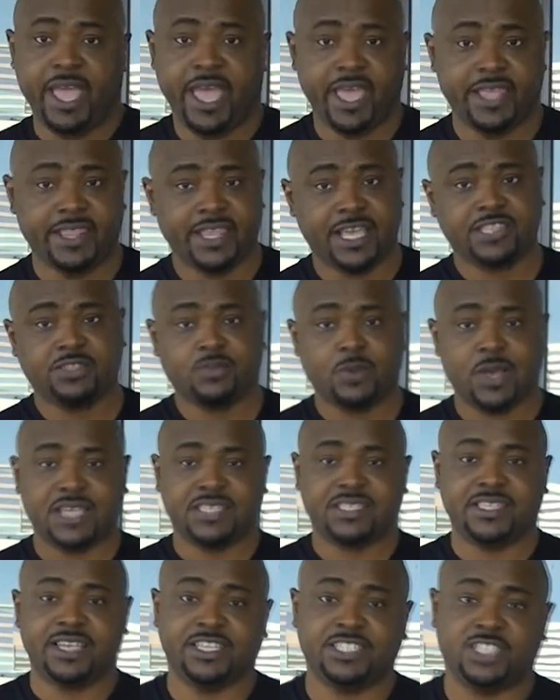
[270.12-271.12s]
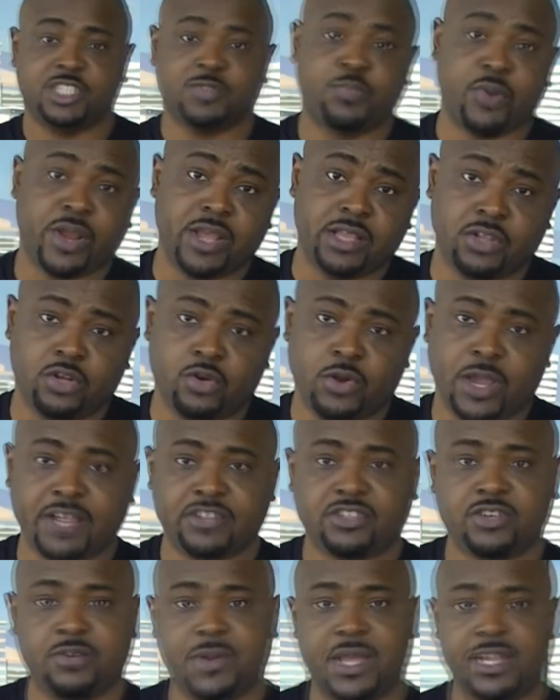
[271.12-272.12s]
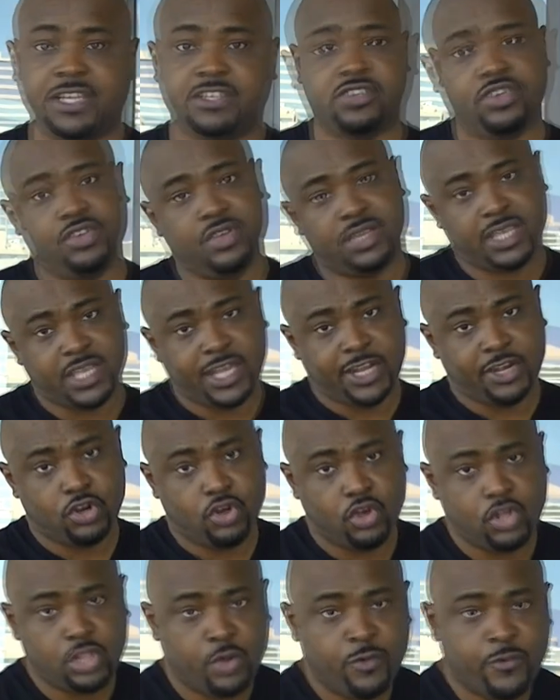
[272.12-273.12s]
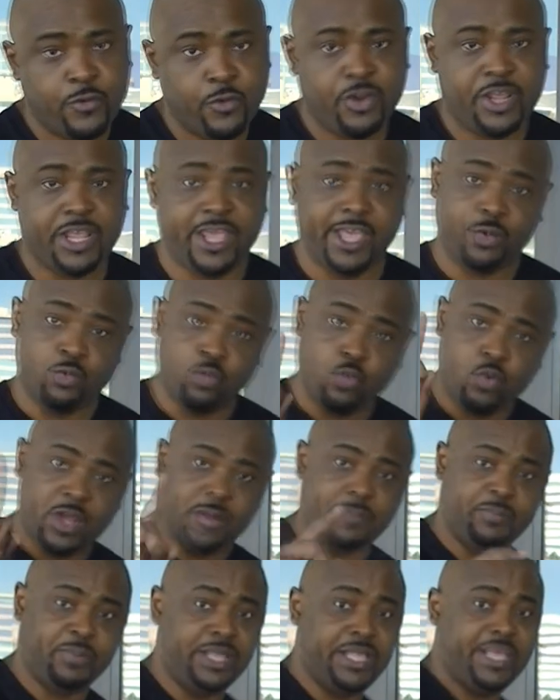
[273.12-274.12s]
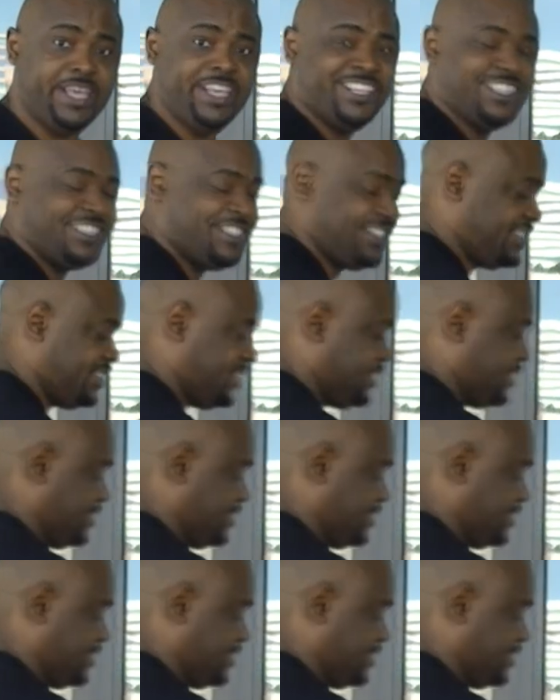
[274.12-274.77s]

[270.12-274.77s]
And that's why I said, just bring a little extra money so you can get it all over it in one place.